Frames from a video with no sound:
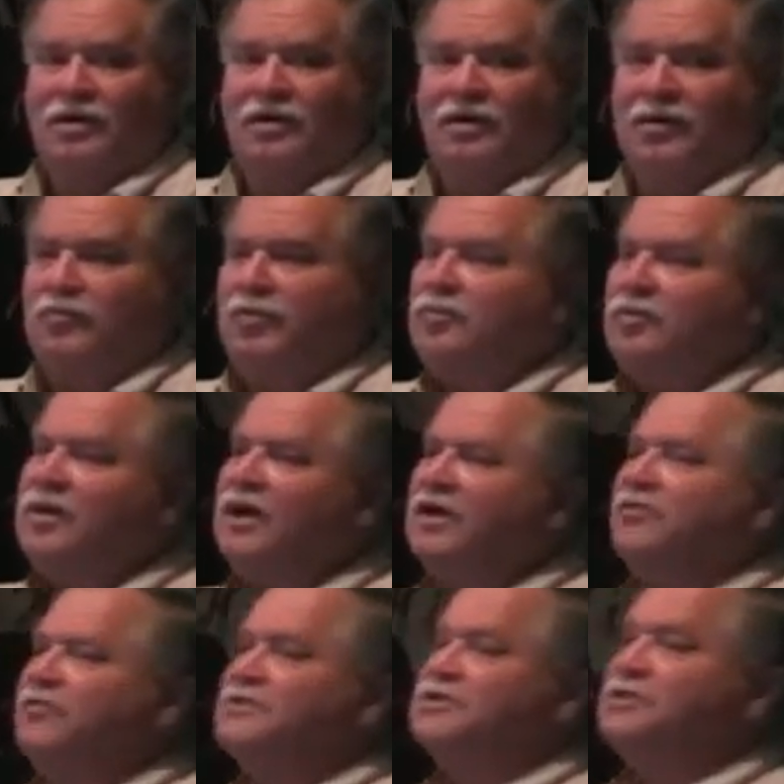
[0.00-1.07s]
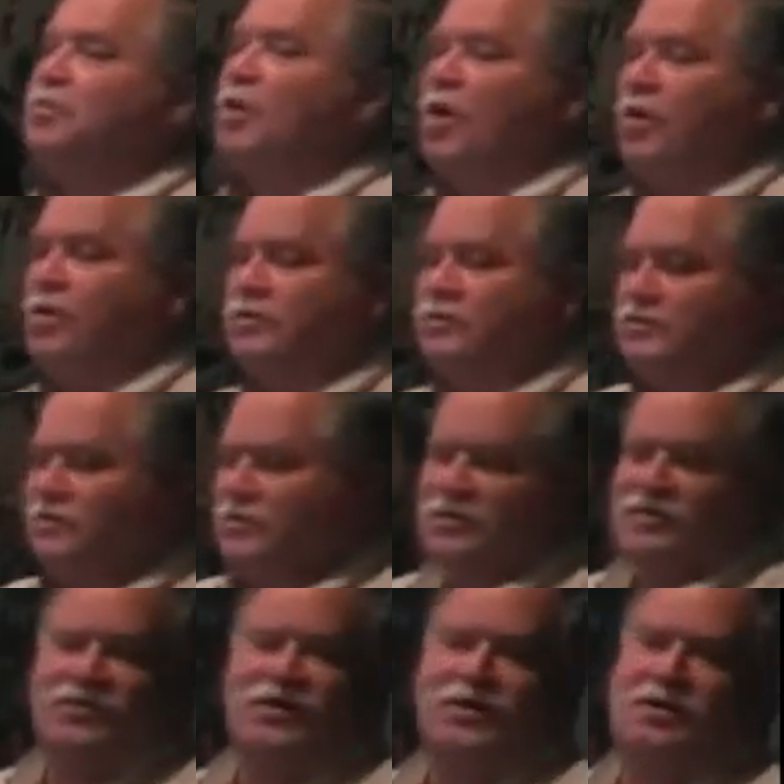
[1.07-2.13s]
And we begin to respond to a
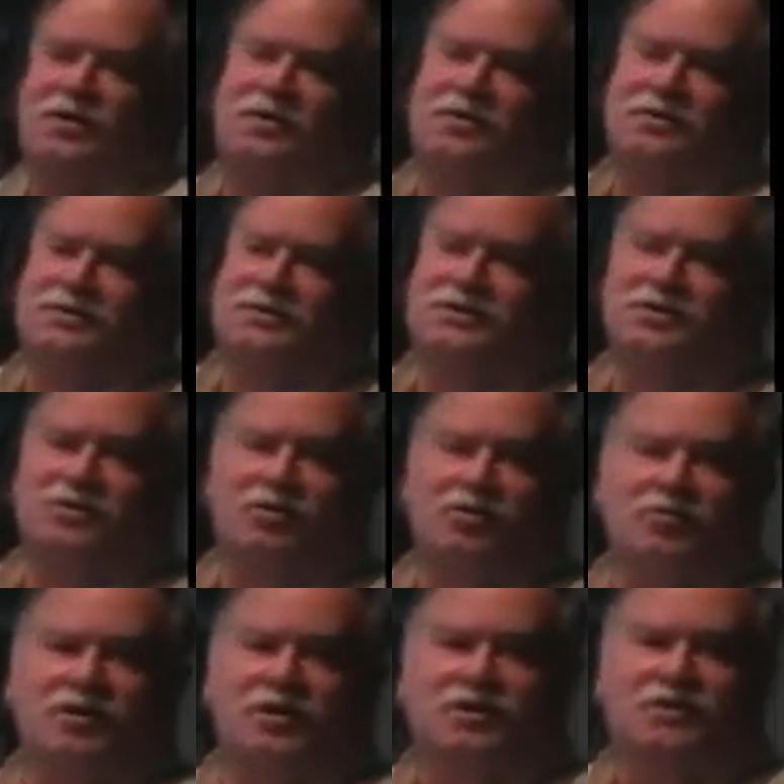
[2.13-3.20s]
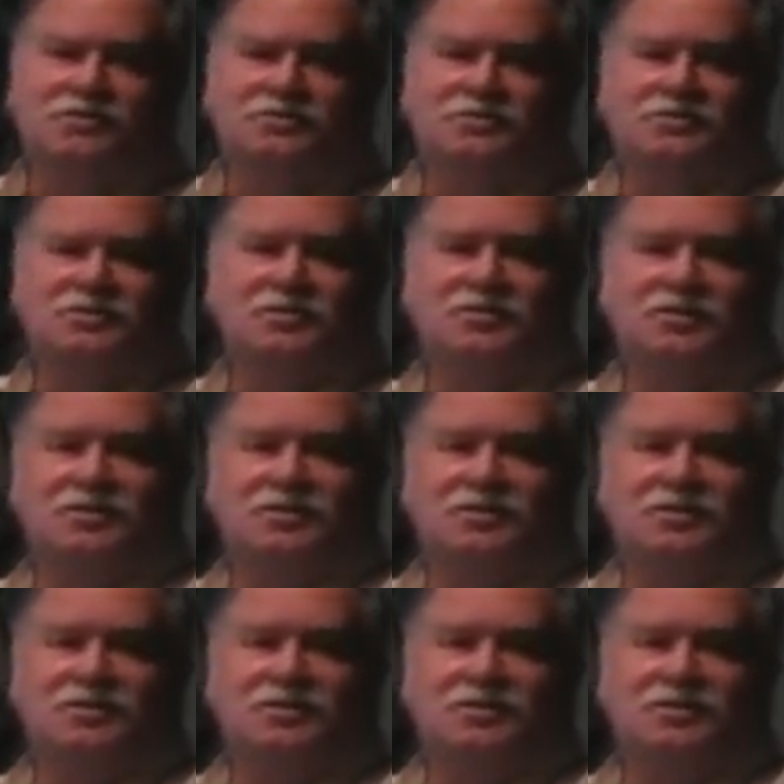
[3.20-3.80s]
living God that's in our midst.